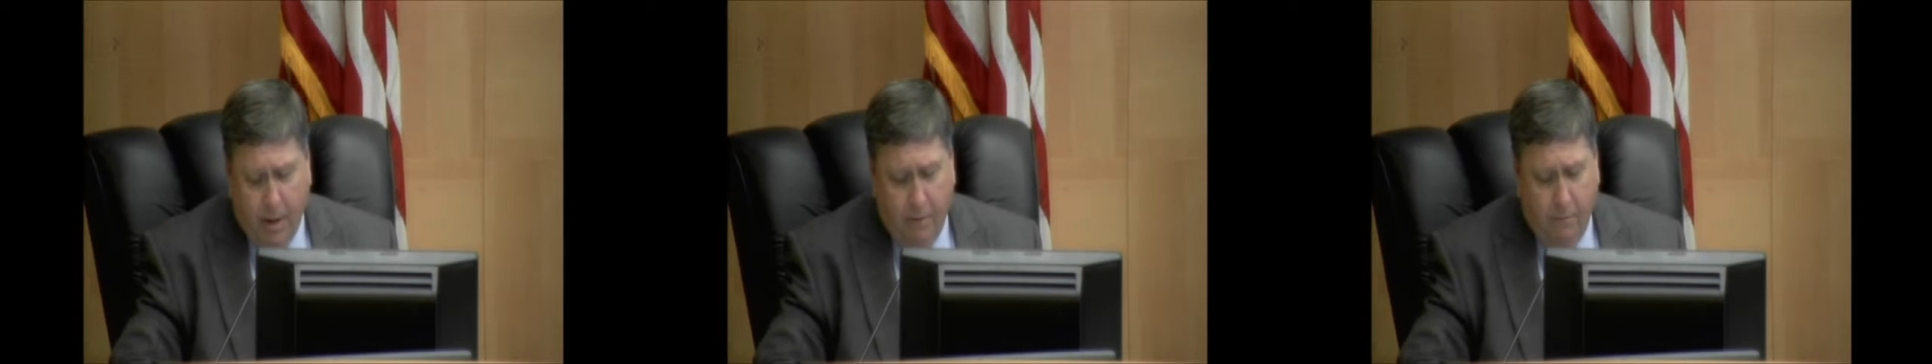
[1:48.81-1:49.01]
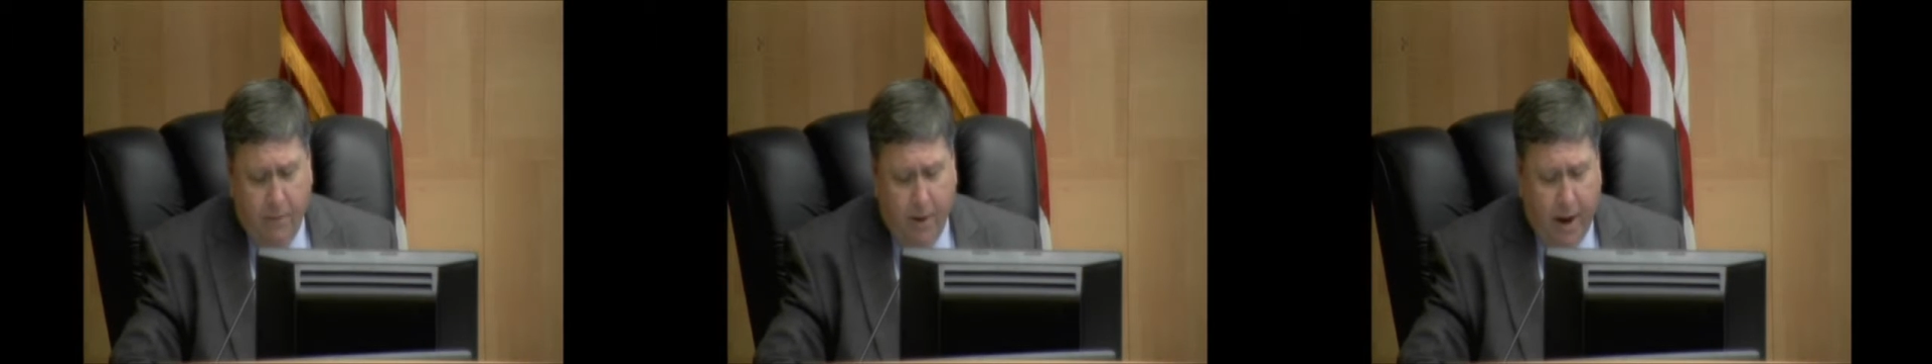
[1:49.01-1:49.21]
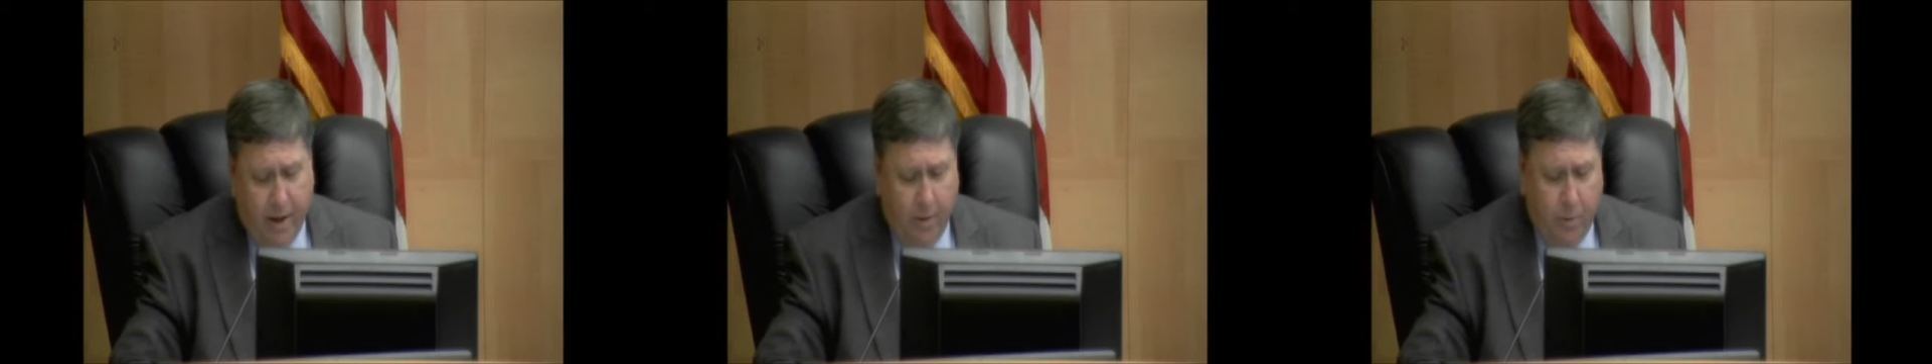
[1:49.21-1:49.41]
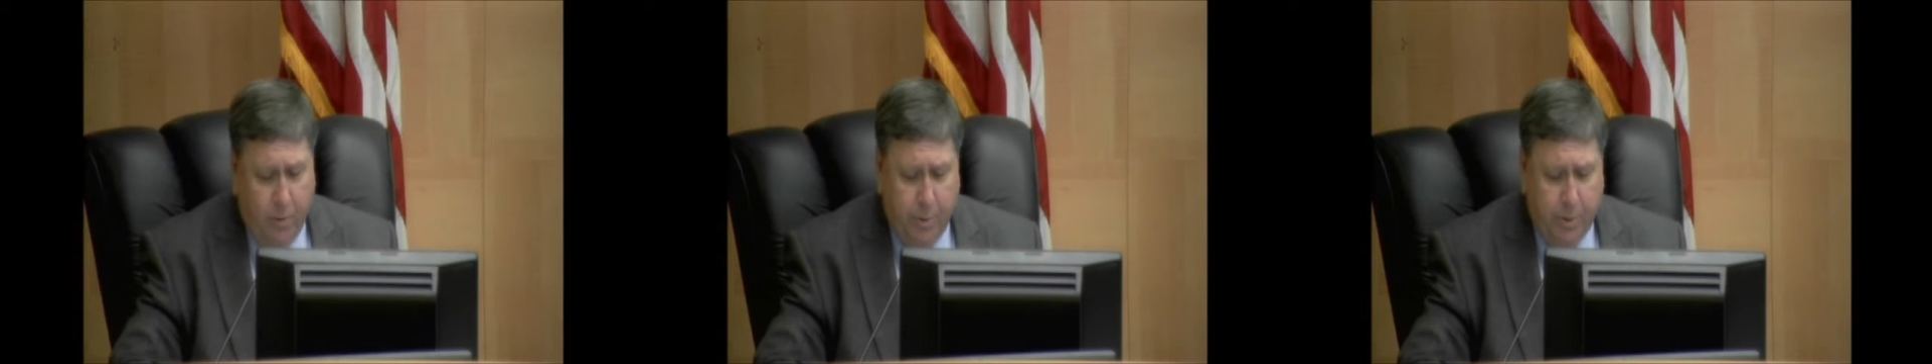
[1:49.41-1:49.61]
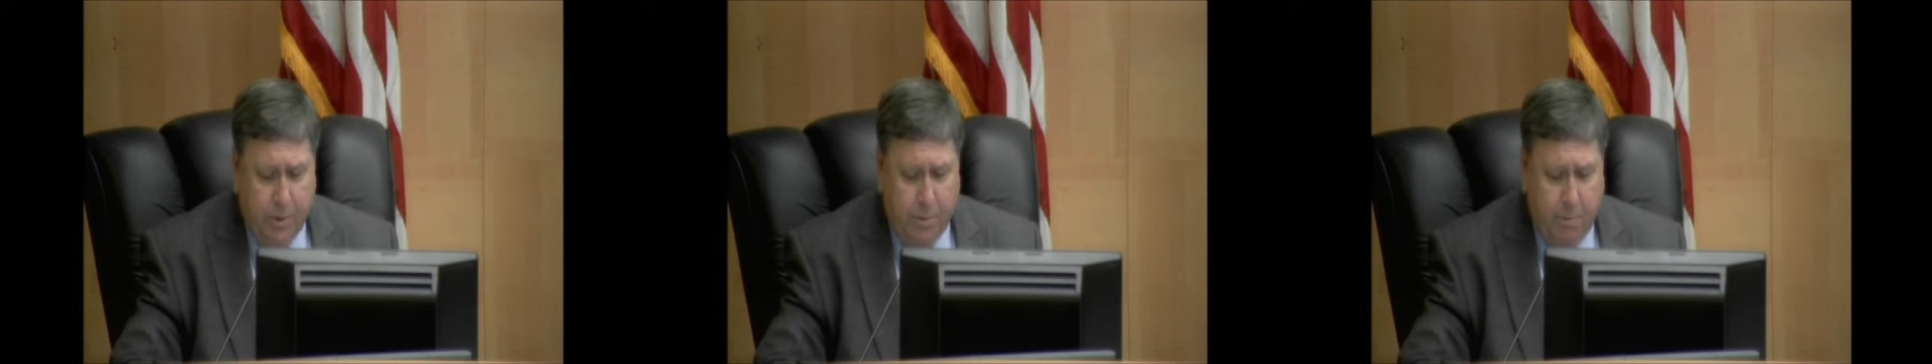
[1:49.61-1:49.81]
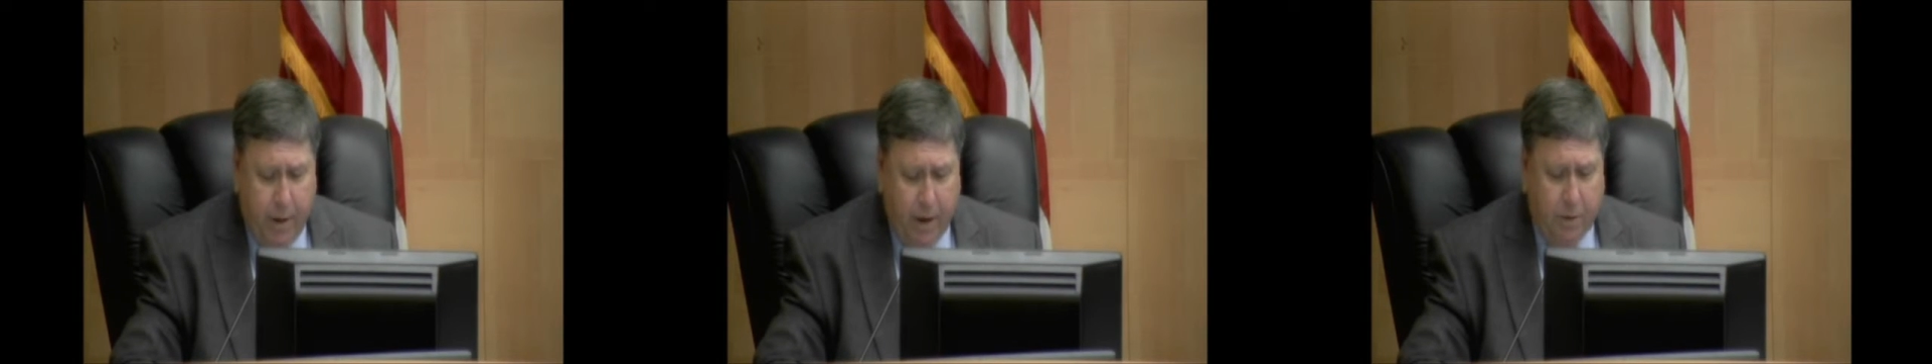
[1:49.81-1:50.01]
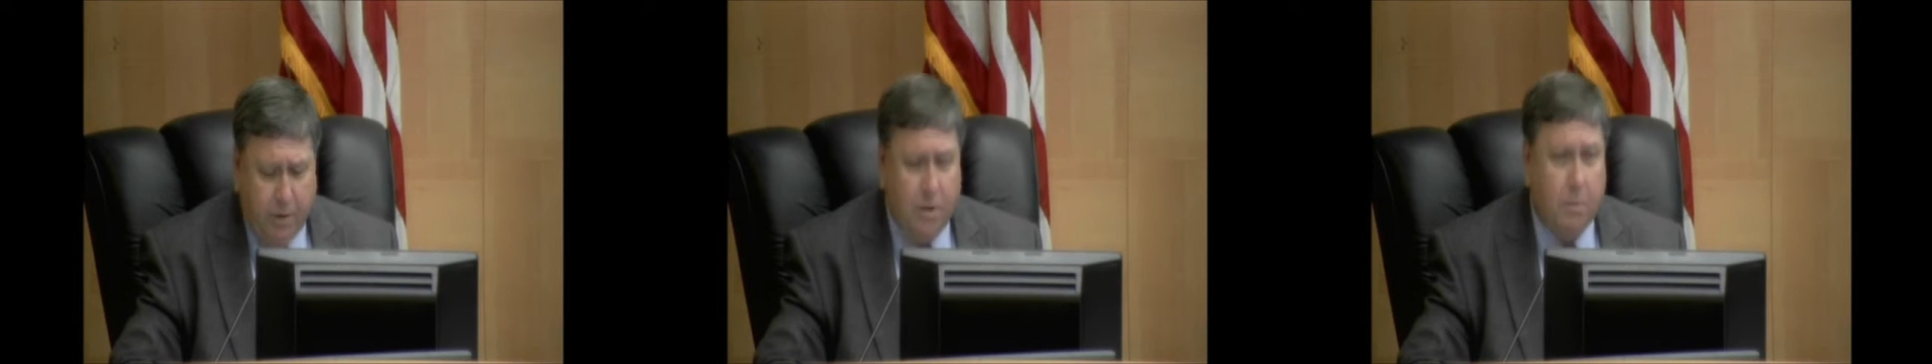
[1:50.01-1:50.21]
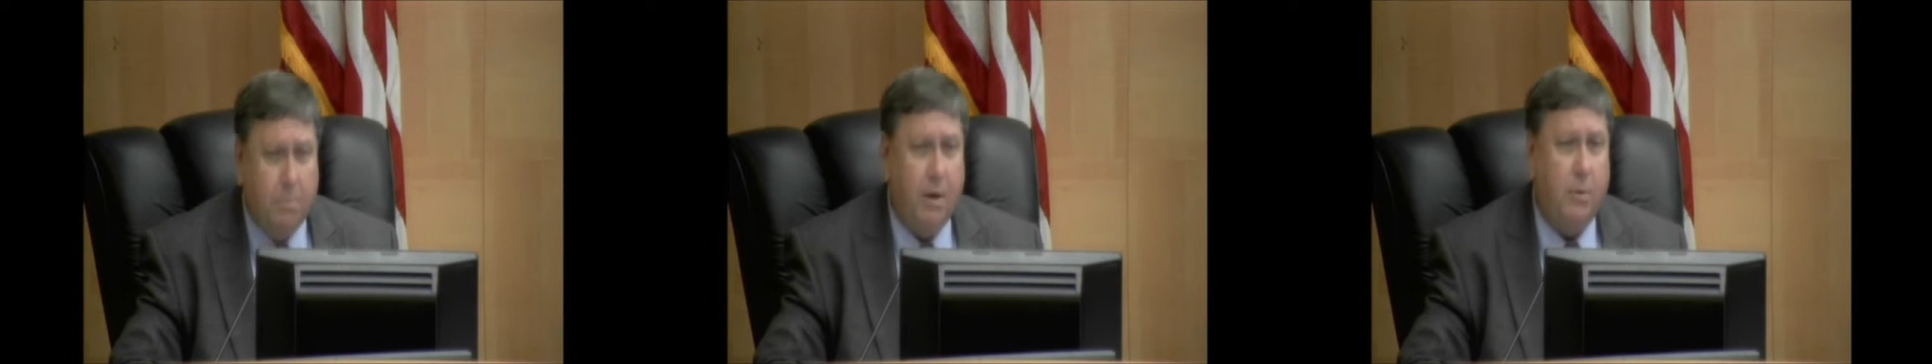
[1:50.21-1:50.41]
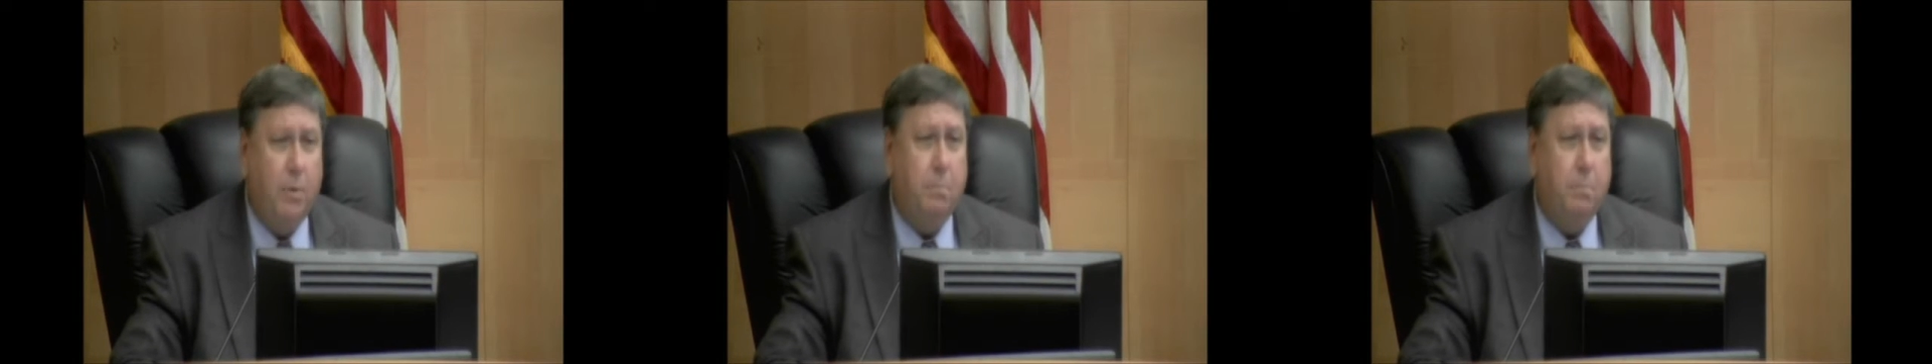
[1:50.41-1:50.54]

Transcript: Finally, with respect to the many